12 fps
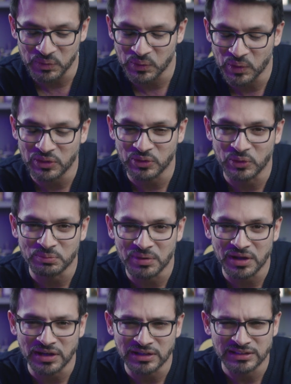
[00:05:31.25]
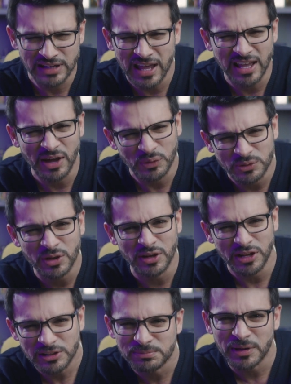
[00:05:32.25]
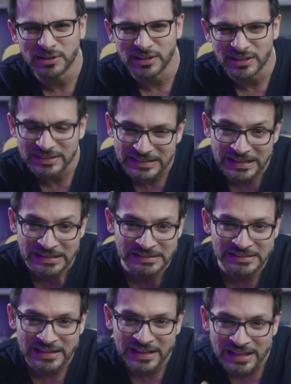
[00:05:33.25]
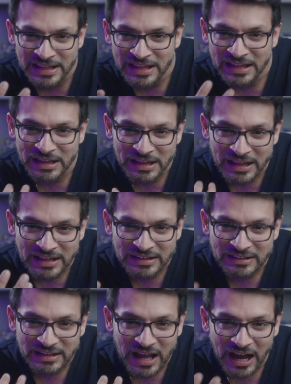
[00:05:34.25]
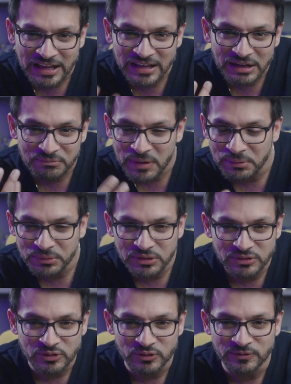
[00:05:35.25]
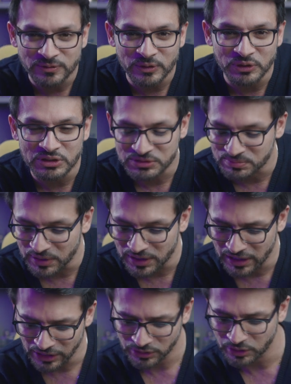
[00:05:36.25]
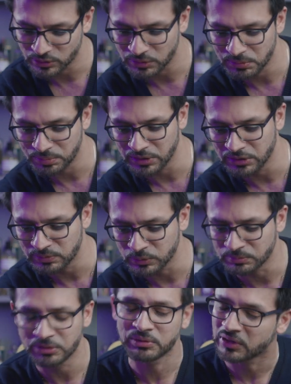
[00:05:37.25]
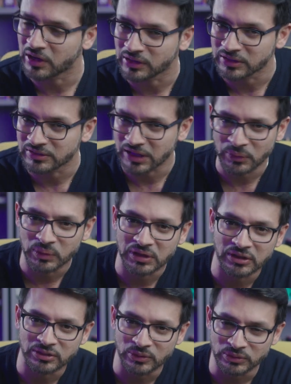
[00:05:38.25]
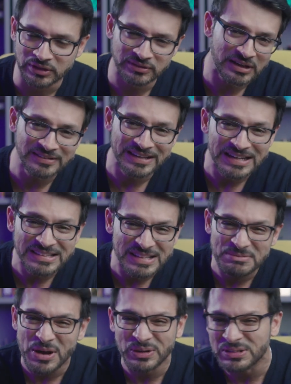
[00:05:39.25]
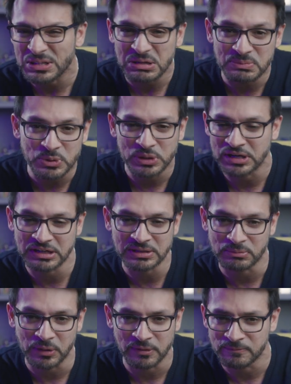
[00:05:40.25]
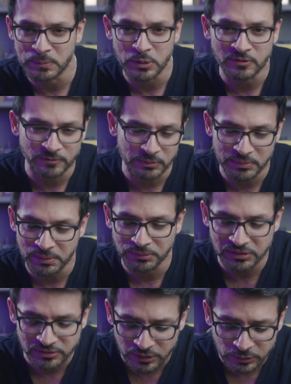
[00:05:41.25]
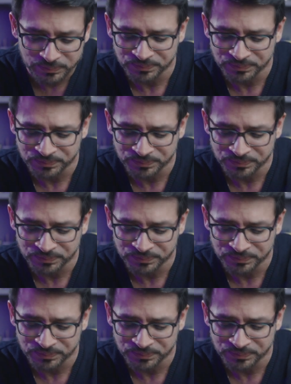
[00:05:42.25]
we went through. But dang, I was not expecting this kind of memories to flourish, but I thought it was going to be pretty smooth. But regardless, I will get through this because it is about Singapore and it's about the beautiful memories. So